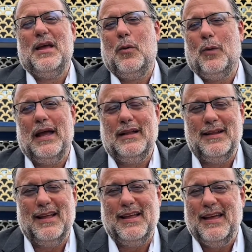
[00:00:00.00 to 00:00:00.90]
Well,
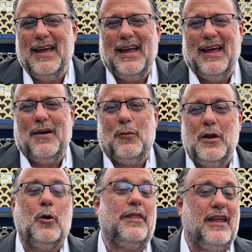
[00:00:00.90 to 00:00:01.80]
we
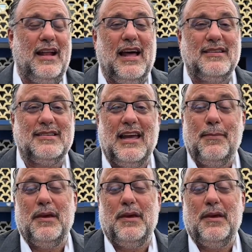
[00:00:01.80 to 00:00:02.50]
know that the landscape